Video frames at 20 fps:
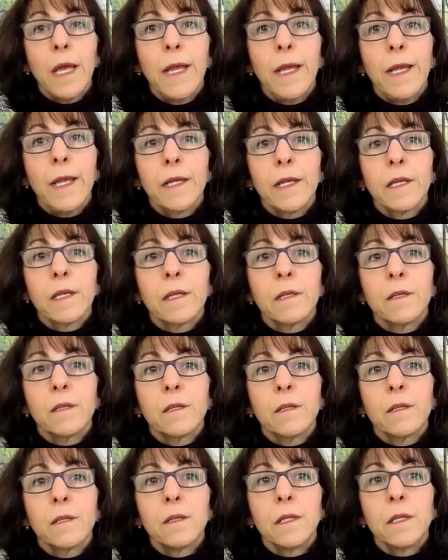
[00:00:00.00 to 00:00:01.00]

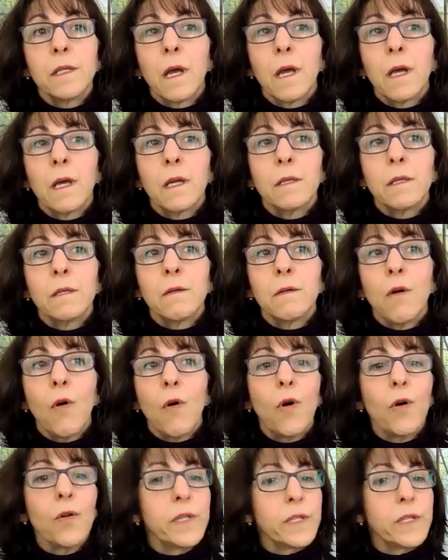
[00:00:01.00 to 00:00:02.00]
and it's on
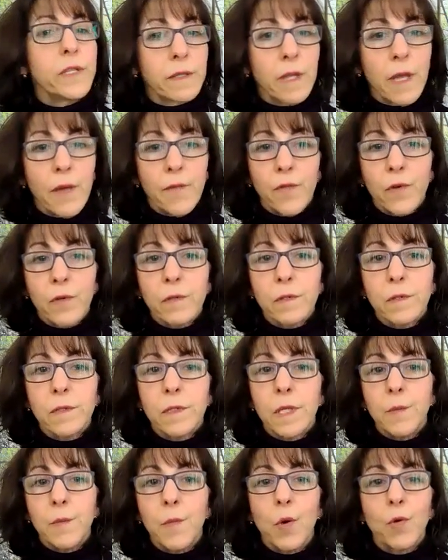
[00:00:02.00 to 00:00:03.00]
all these levels:
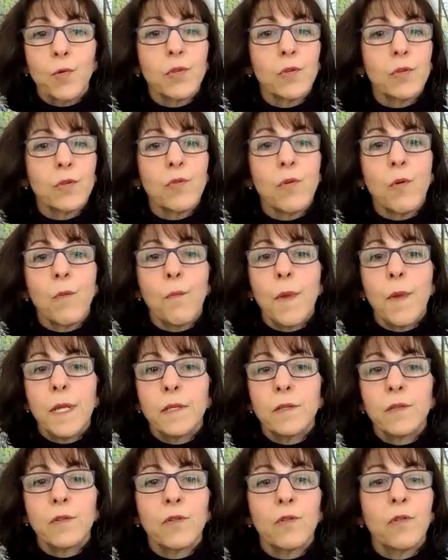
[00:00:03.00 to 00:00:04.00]
emotional,
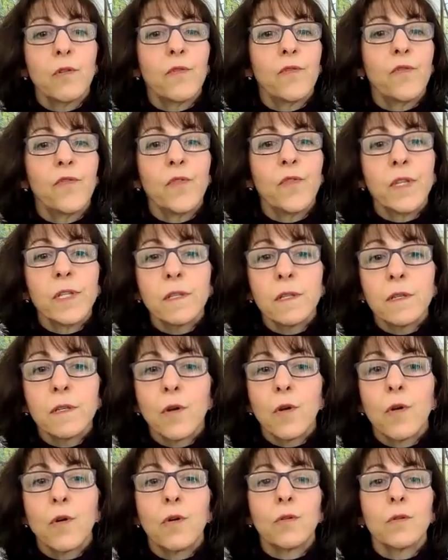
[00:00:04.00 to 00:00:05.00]
mental,
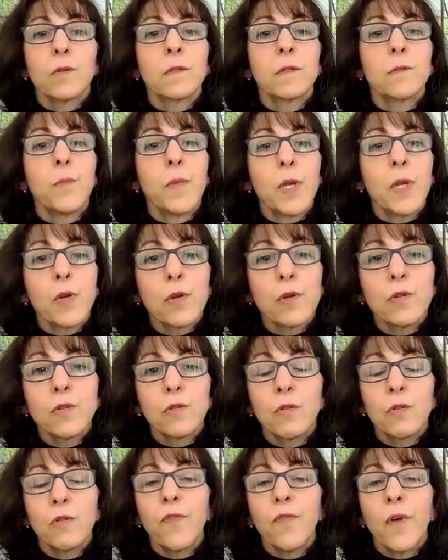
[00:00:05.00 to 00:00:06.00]
physical,
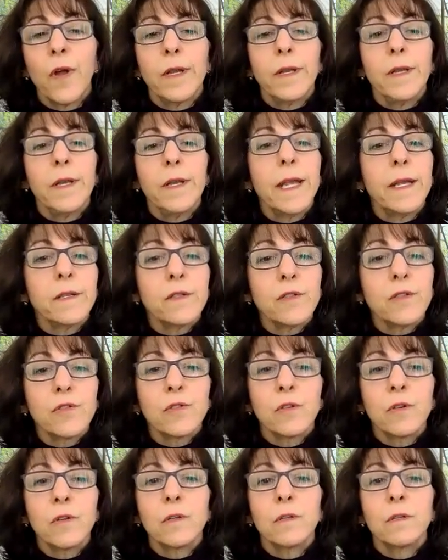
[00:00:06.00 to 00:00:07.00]
spiritual,
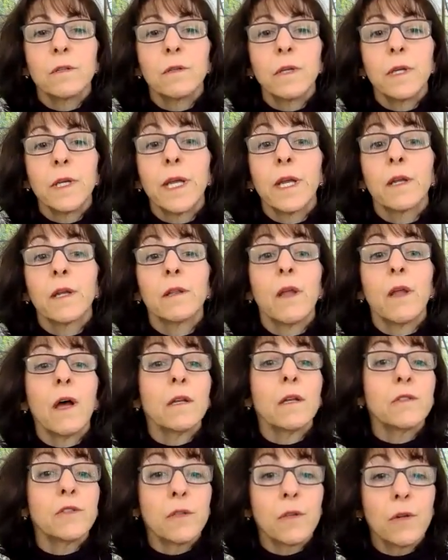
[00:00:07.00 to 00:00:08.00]
financial,
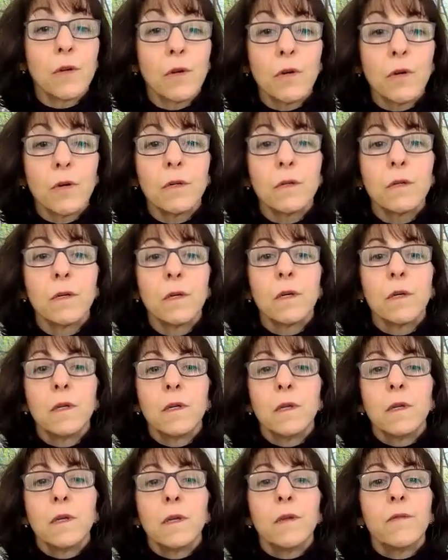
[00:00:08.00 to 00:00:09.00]
ecological,
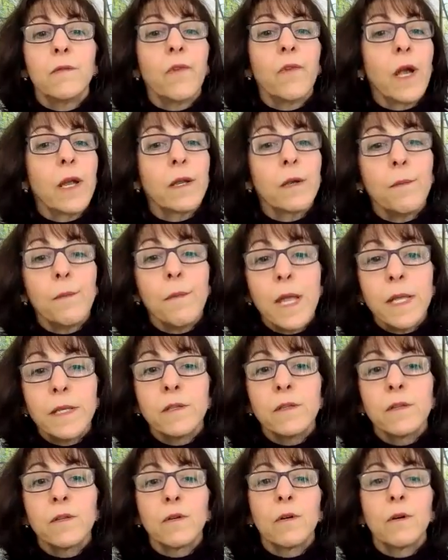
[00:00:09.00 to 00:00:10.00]

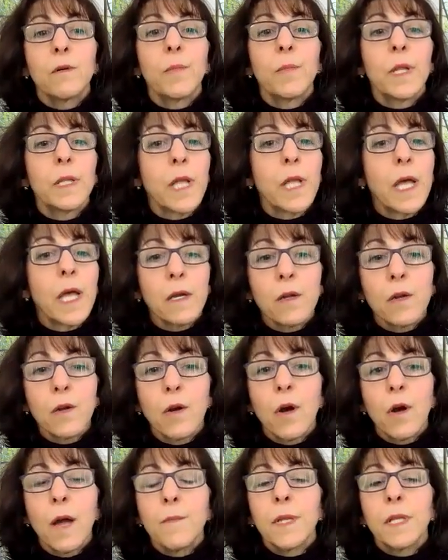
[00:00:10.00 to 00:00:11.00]
environmental,
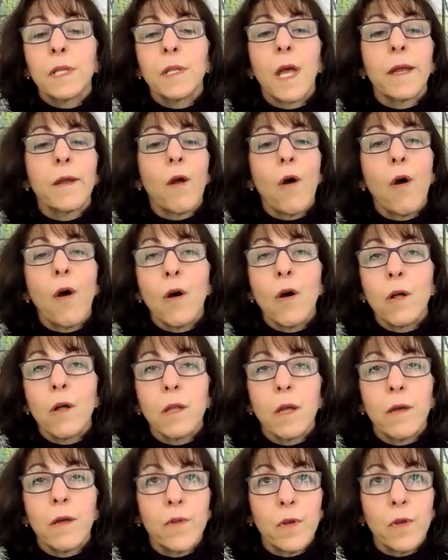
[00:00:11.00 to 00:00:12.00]
political. I mean, like all
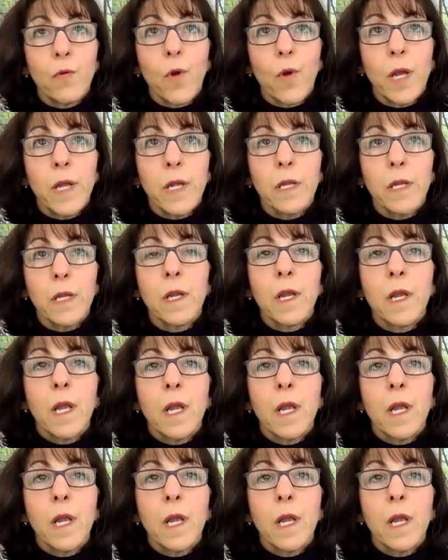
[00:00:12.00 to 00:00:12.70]
of it, right?